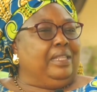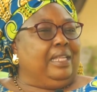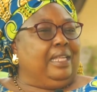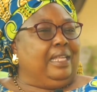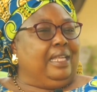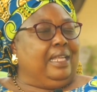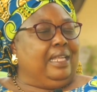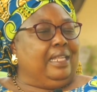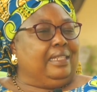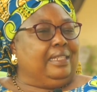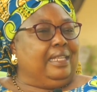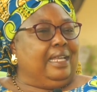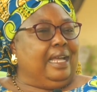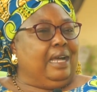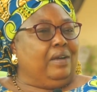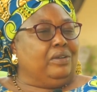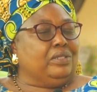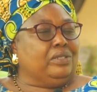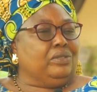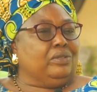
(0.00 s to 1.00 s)
The
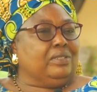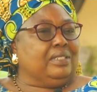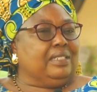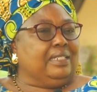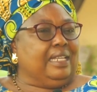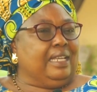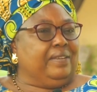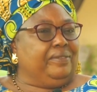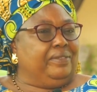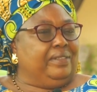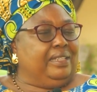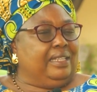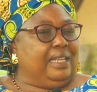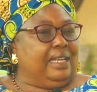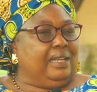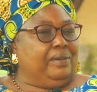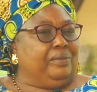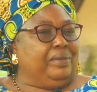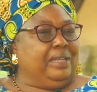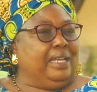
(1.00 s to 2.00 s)
house was lively.
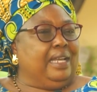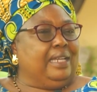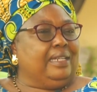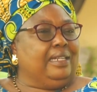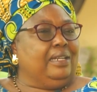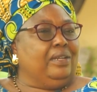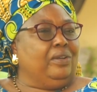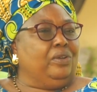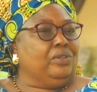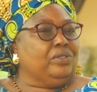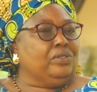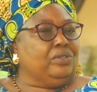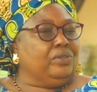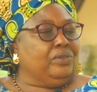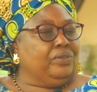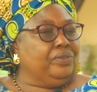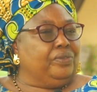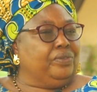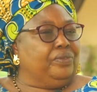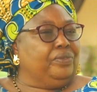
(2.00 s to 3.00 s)
We had a lot
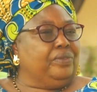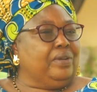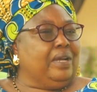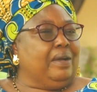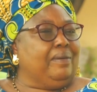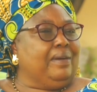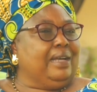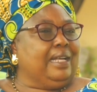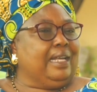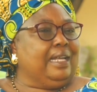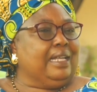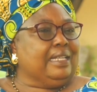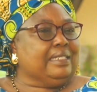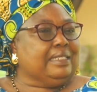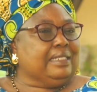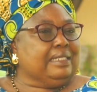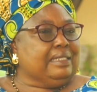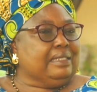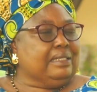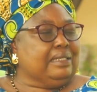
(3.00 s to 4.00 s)
of our
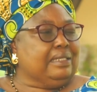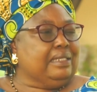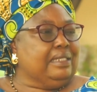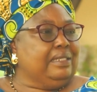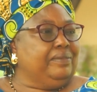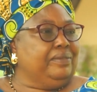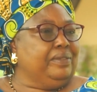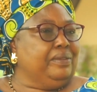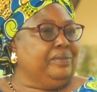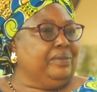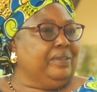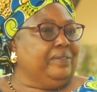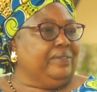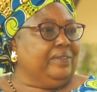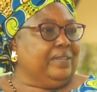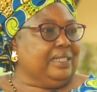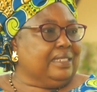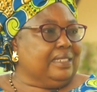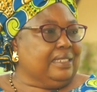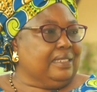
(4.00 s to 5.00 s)
cousins living
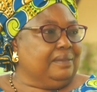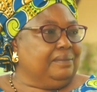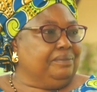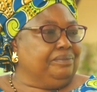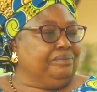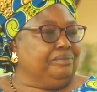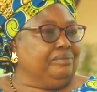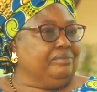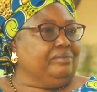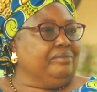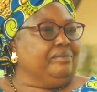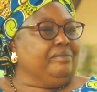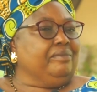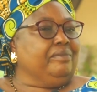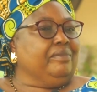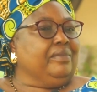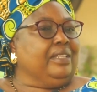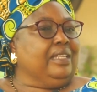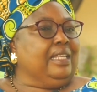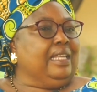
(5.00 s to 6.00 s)
with us,
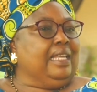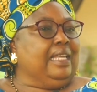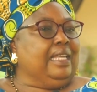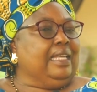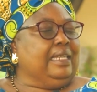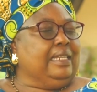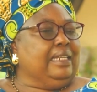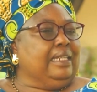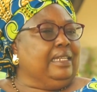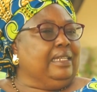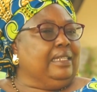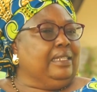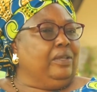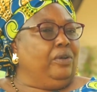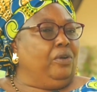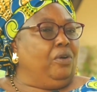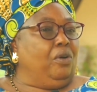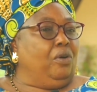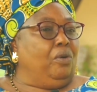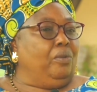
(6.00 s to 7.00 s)
and
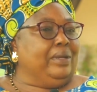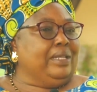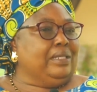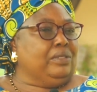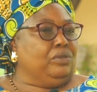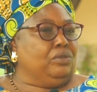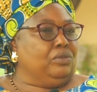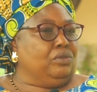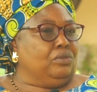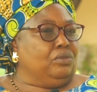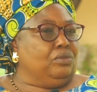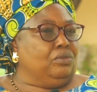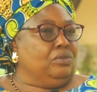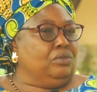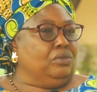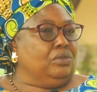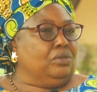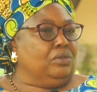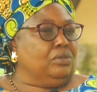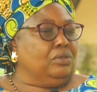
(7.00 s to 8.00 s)
they all went to
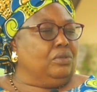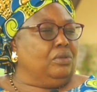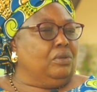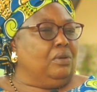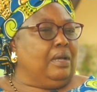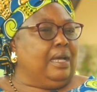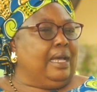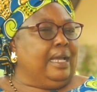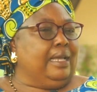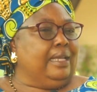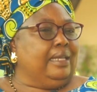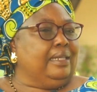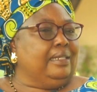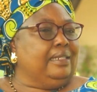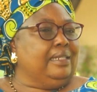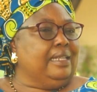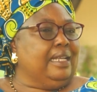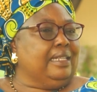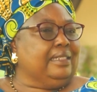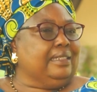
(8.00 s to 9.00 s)
school. So I
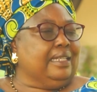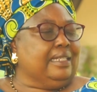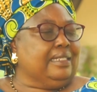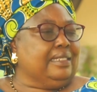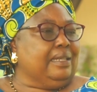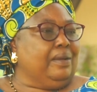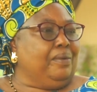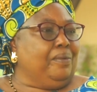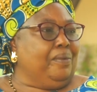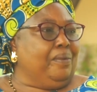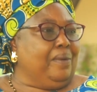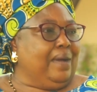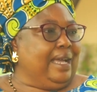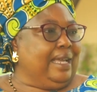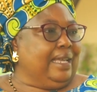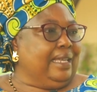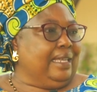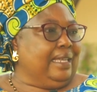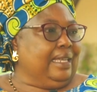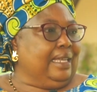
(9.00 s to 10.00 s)
didn't understand
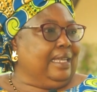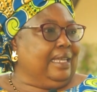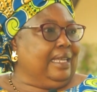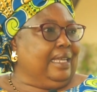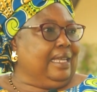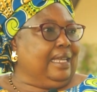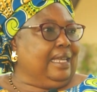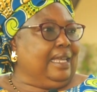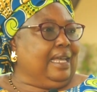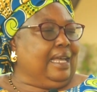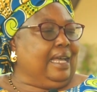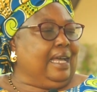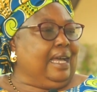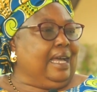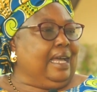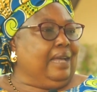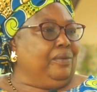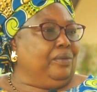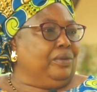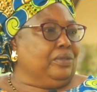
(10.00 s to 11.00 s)
why
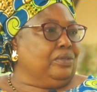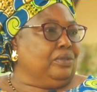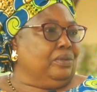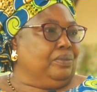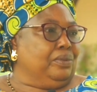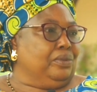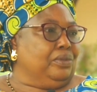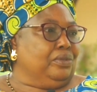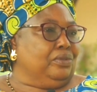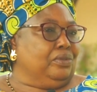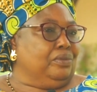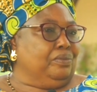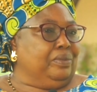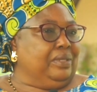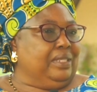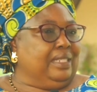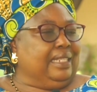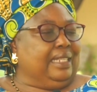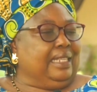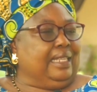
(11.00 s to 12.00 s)
I was supposed to
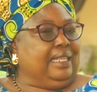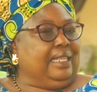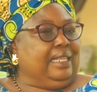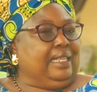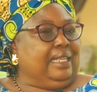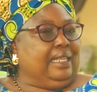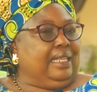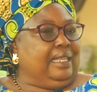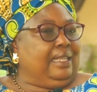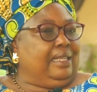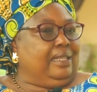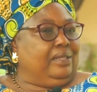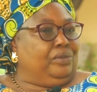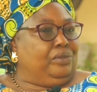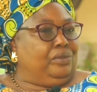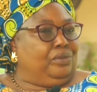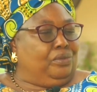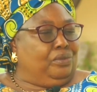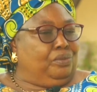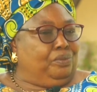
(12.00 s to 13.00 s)
be
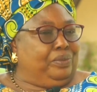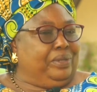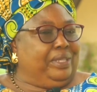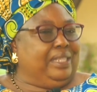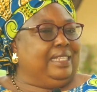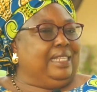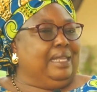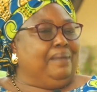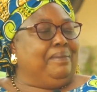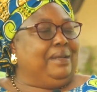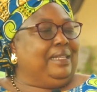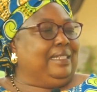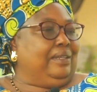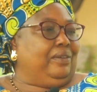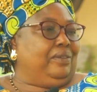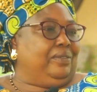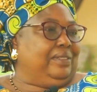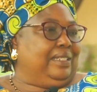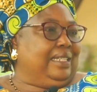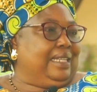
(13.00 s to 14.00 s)
the
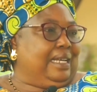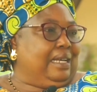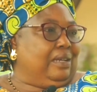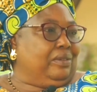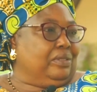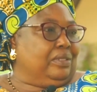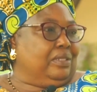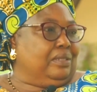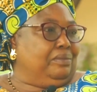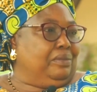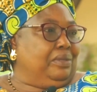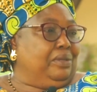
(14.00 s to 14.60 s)
mother of the house.